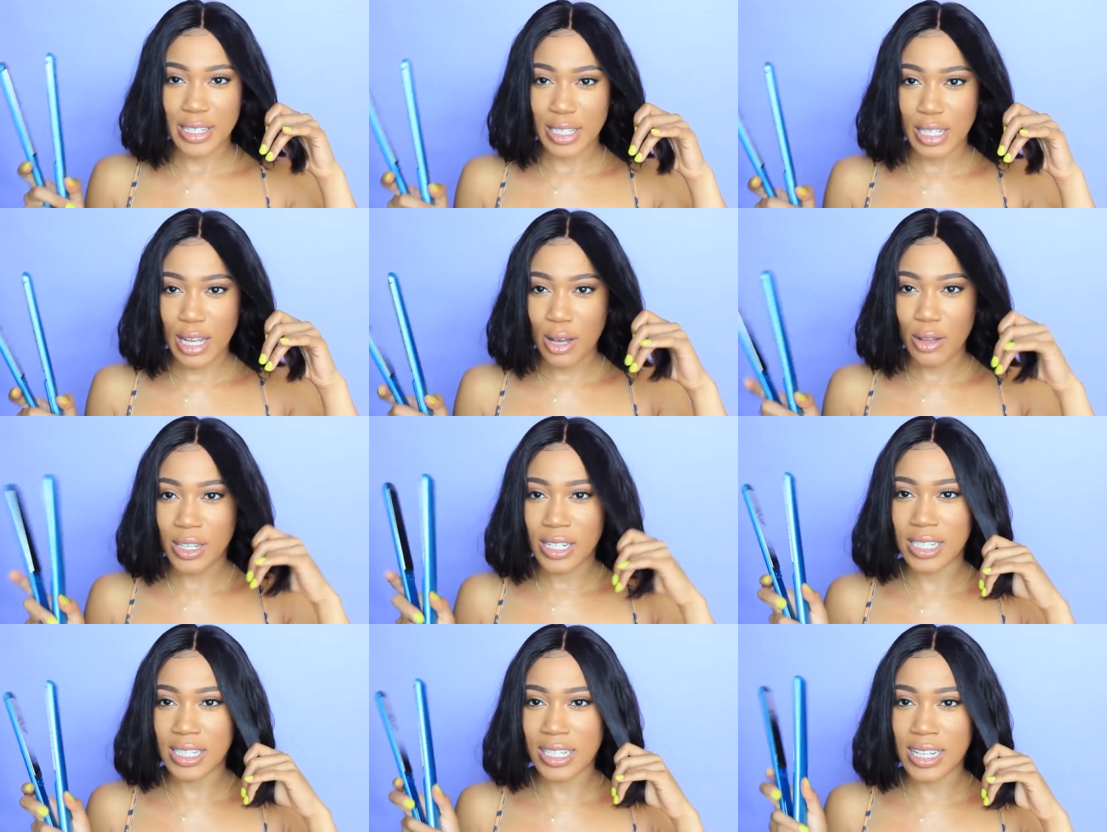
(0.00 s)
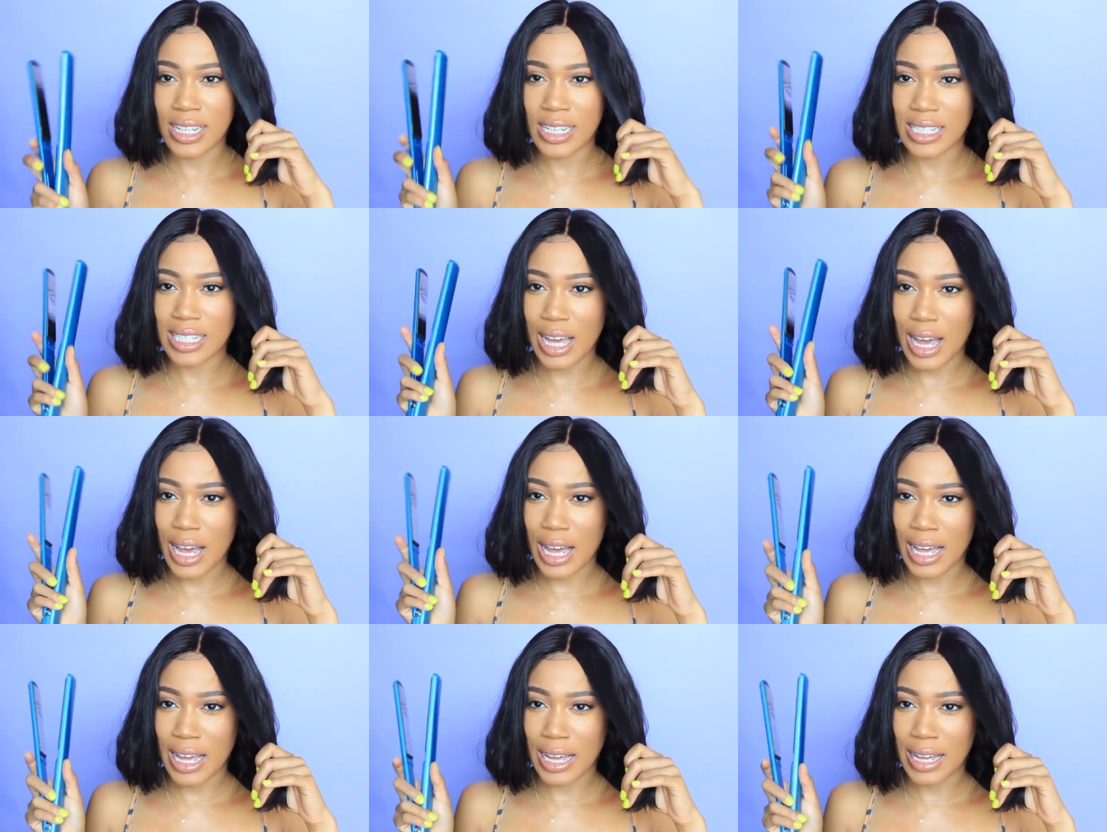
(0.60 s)
So this is,
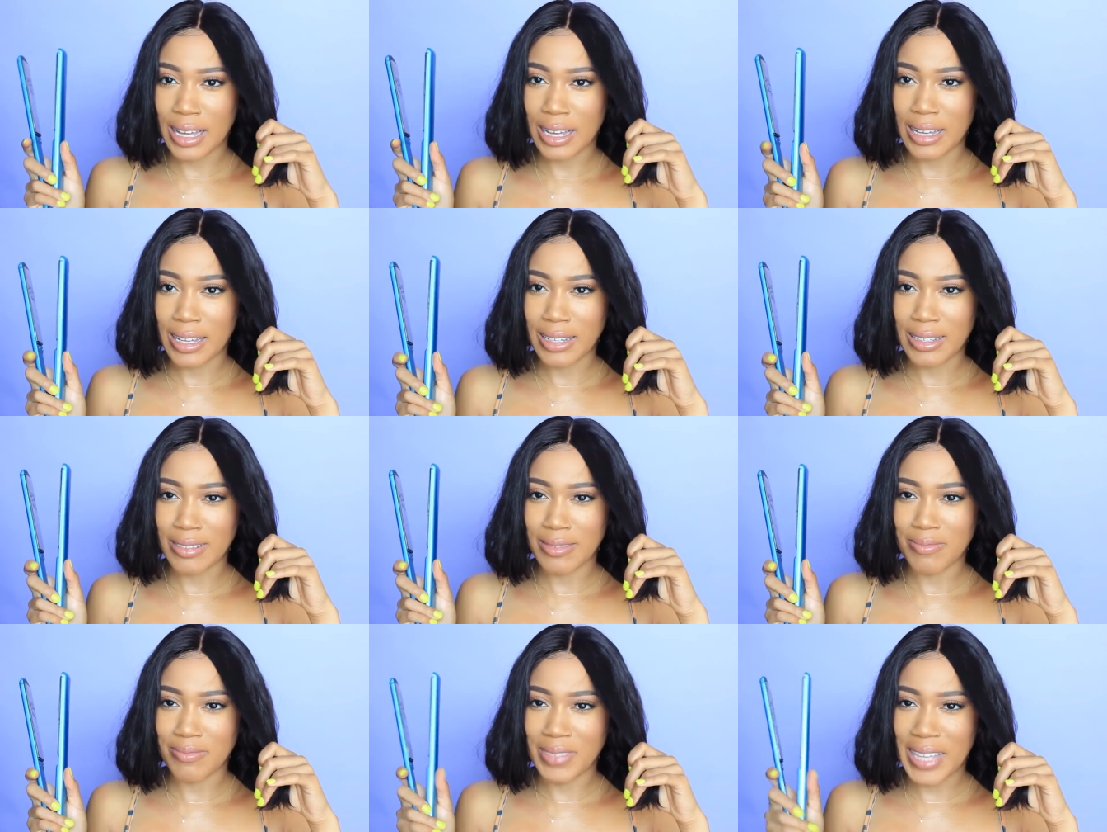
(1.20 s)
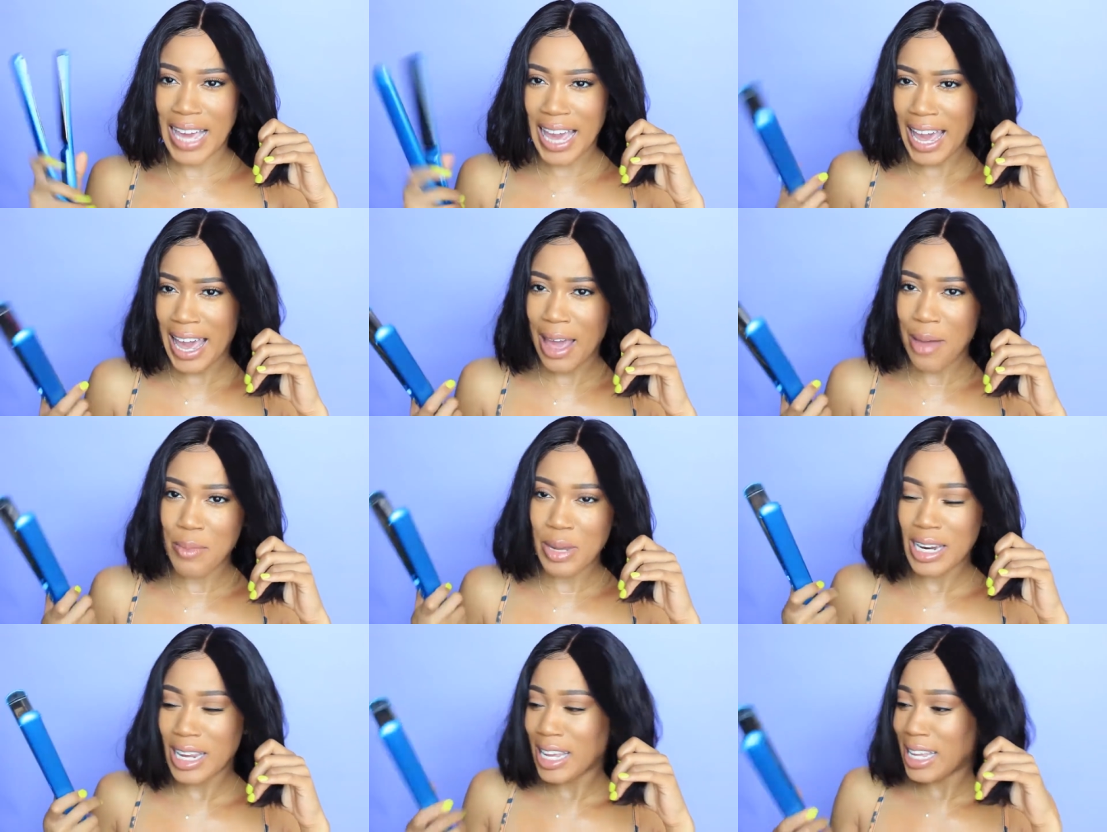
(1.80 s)
uh, yeah,
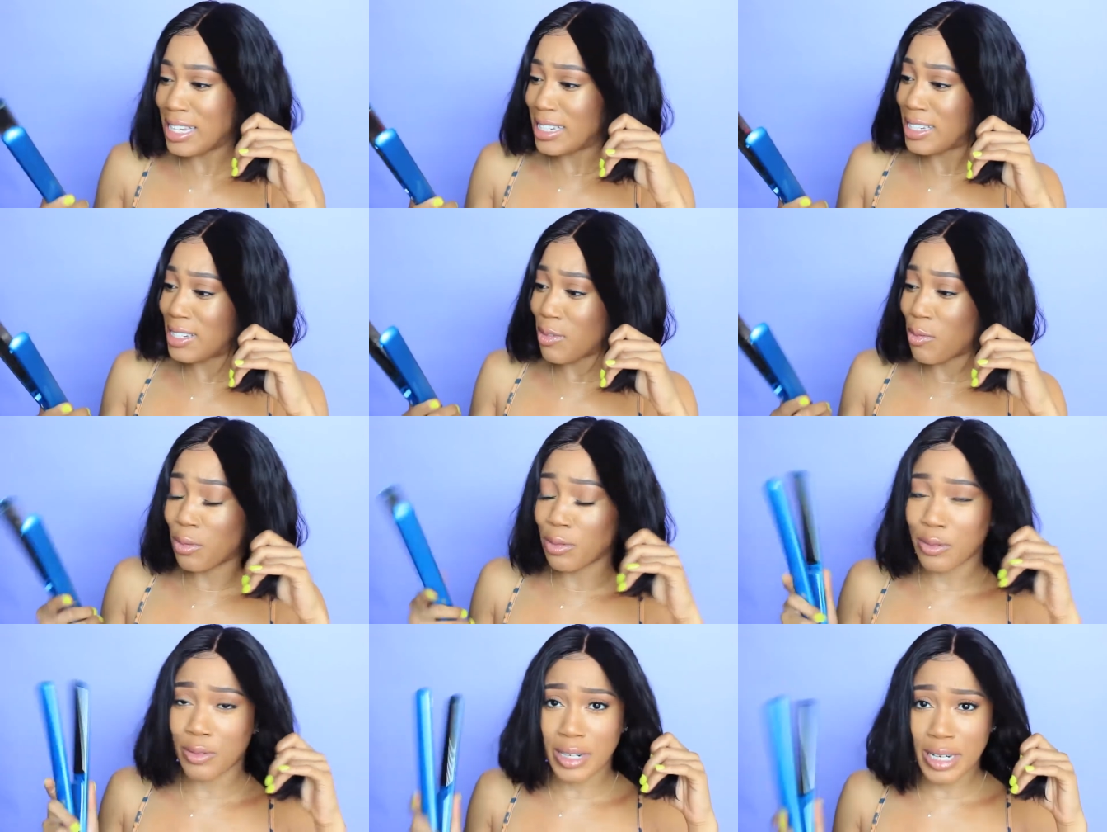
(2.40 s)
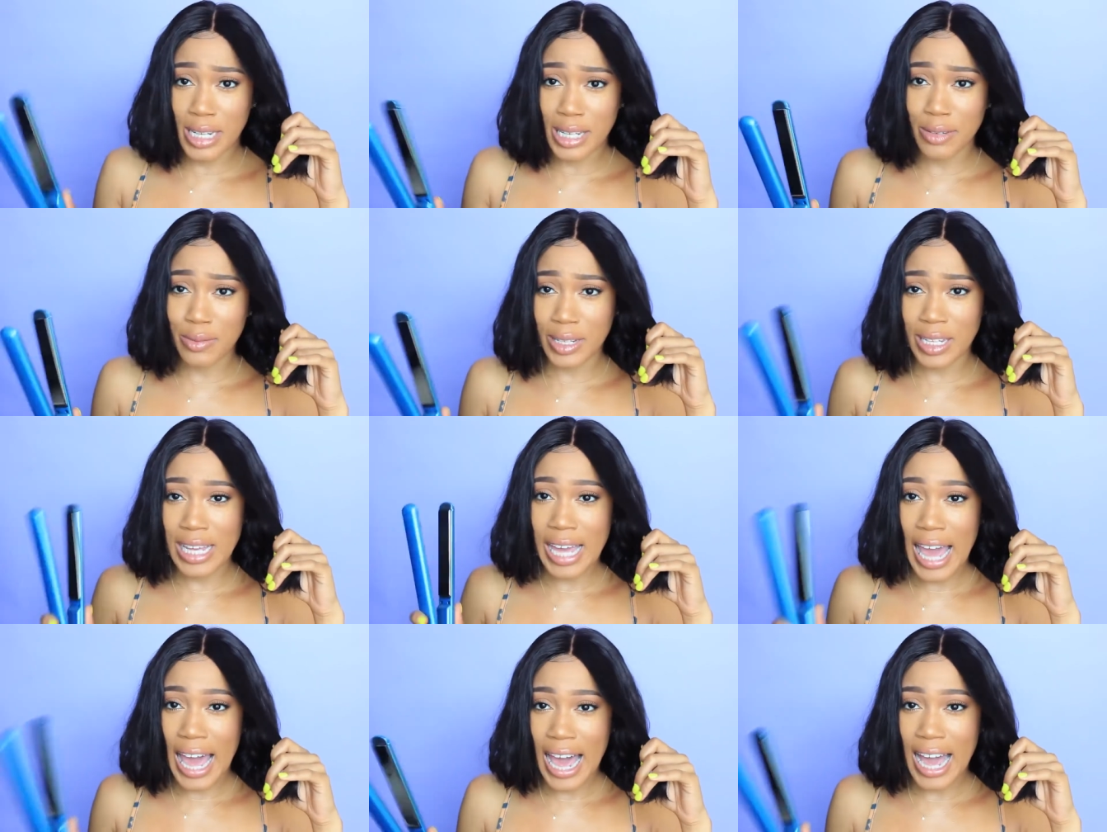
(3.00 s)
I mean it gets really,
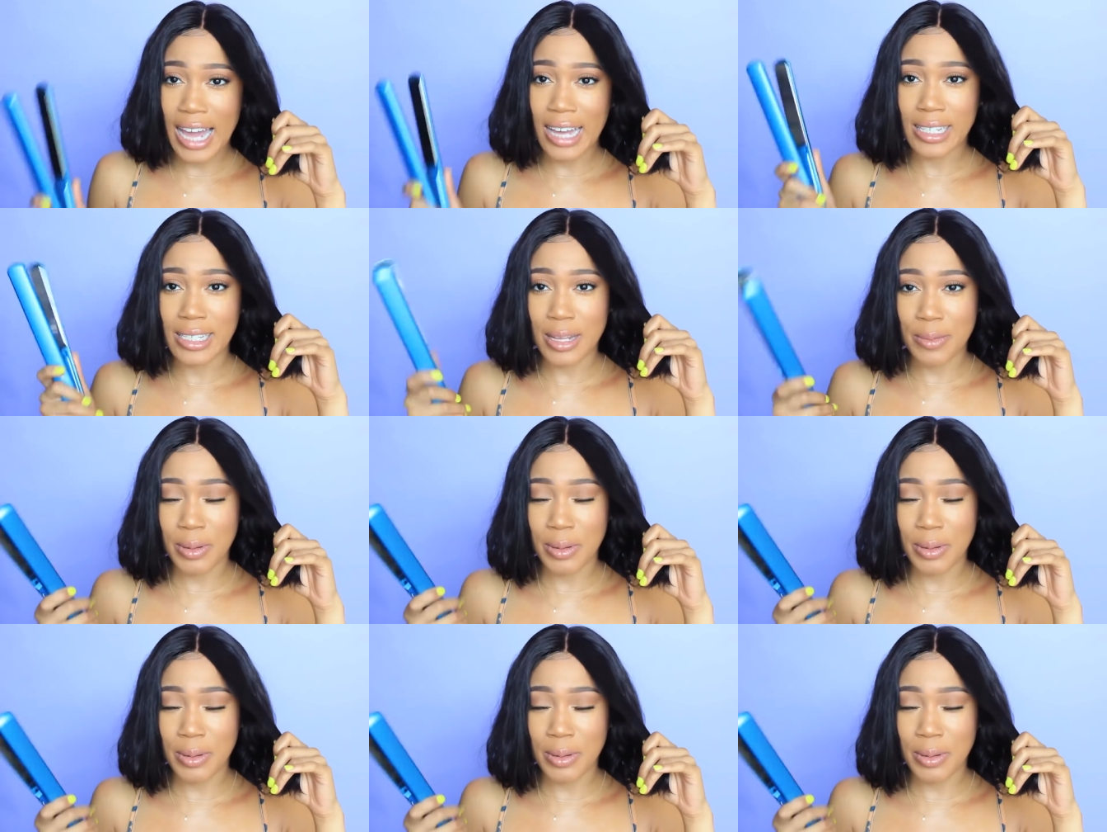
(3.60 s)
really hot.